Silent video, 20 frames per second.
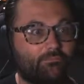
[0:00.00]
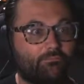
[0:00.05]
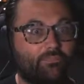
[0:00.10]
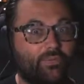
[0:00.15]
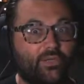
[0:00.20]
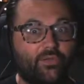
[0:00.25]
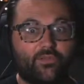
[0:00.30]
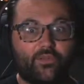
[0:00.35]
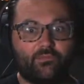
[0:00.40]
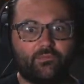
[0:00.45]

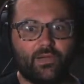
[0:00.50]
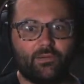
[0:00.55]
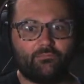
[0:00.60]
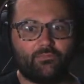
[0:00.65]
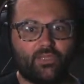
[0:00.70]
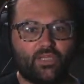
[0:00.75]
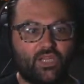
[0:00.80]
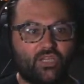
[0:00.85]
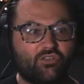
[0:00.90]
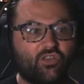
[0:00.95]
build them up and
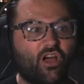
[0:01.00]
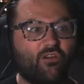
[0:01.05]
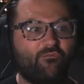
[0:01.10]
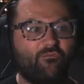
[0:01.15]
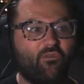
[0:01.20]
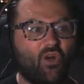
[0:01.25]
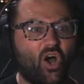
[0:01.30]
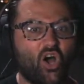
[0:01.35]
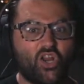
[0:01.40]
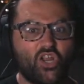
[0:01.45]
be like, the
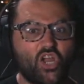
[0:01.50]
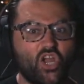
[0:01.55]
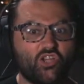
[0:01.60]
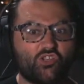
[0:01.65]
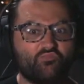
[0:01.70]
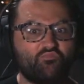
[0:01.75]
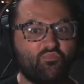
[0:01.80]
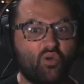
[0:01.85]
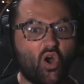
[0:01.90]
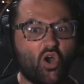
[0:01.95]

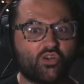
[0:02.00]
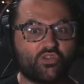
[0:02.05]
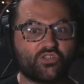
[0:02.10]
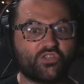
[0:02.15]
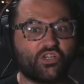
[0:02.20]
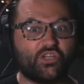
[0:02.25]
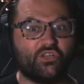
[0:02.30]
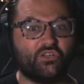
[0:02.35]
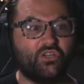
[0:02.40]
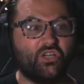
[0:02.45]
funniest
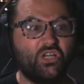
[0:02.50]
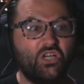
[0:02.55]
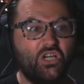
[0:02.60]
person